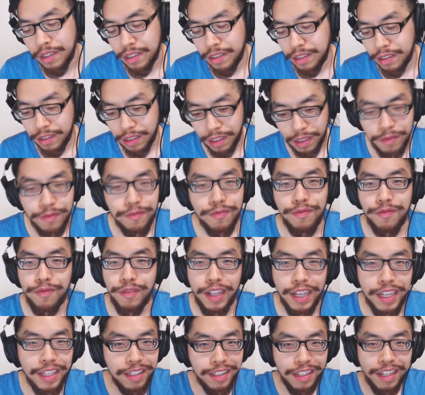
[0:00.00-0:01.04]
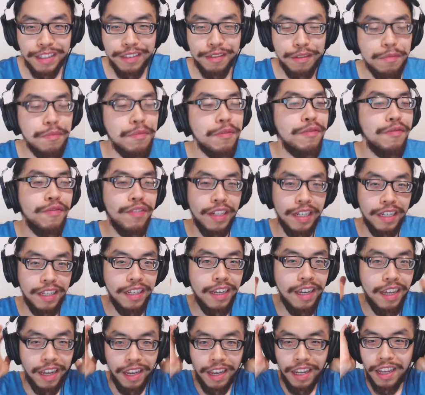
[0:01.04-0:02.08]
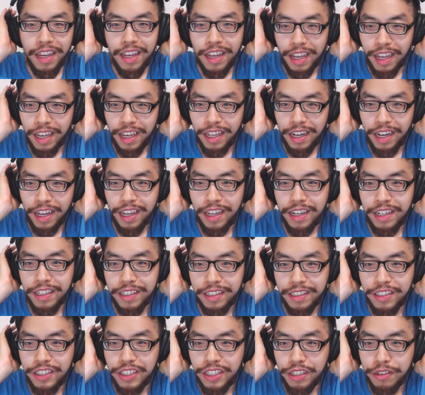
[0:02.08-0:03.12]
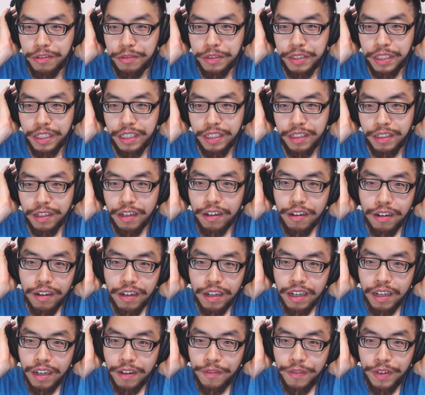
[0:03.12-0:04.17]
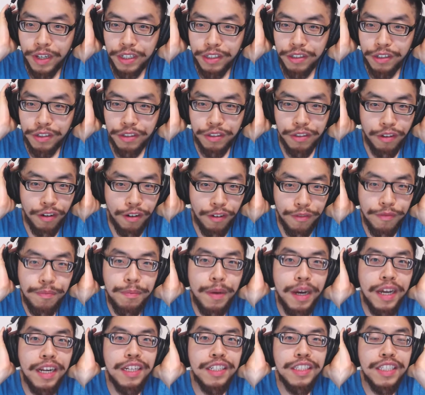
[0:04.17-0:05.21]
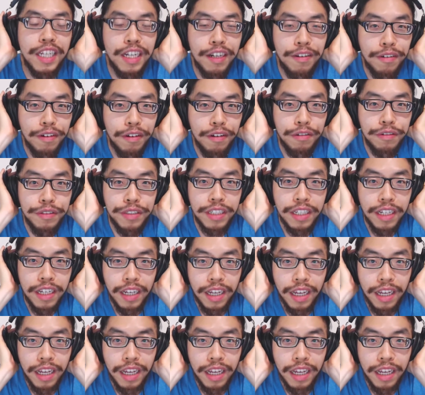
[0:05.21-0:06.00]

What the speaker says: and flight, not super flight. And then she was in Avengers: Earth Mightiest Heroes,